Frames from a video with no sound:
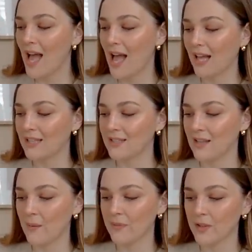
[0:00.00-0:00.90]

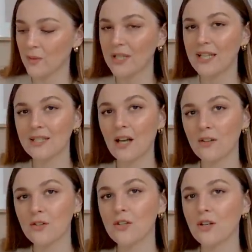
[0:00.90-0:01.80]
and this one is
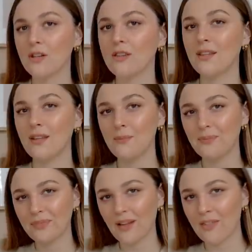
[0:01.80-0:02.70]
under the
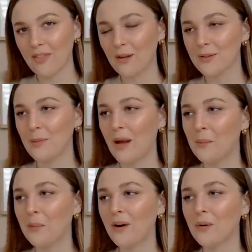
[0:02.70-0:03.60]

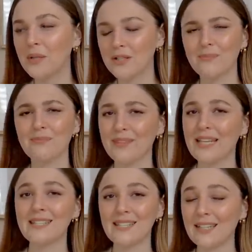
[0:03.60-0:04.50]
£1,000 mark, which
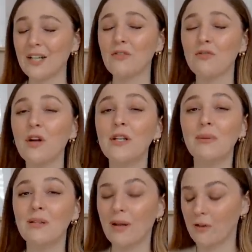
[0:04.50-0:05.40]
is still an
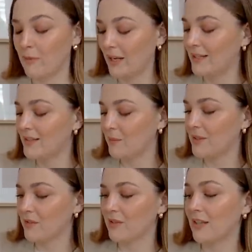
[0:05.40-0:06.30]
incredible amount of money and
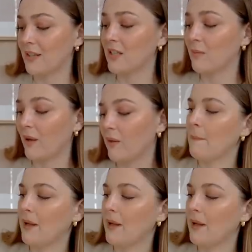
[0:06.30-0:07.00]
something to really think about.